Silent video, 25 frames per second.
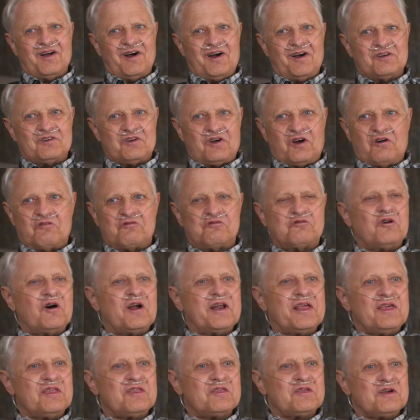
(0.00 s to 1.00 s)
A, a
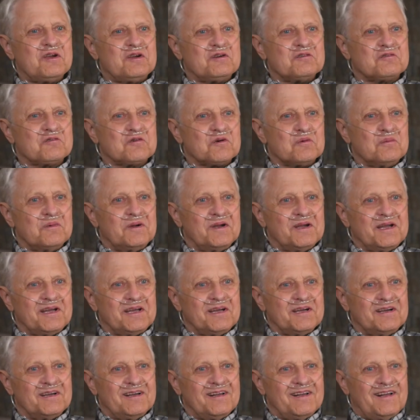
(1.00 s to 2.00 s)
funny thing for
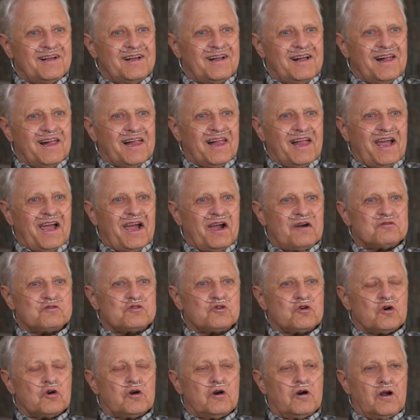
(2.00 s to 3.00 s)
me,
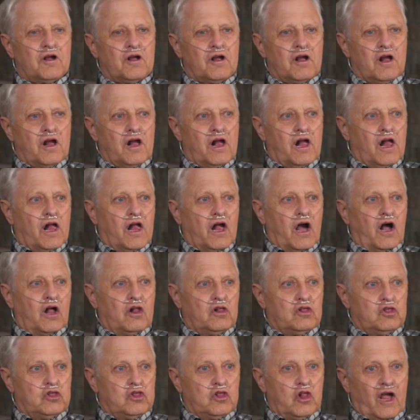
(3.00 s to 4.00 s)
after
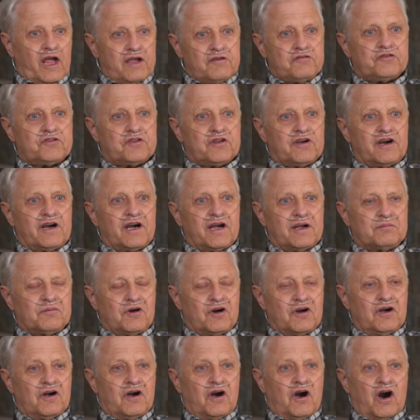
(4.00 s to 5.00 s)
a lifetime
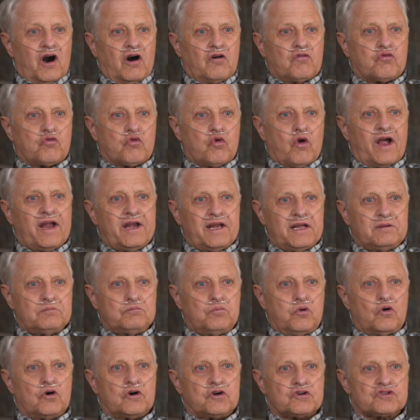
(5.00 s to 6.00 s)
of writing
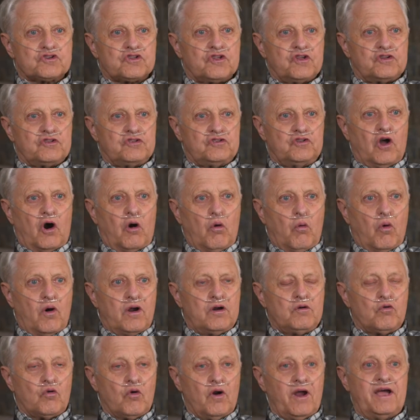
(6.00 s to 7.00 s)
books that no
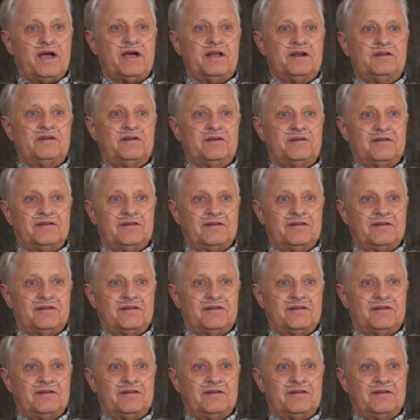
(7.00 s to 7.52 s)
one read,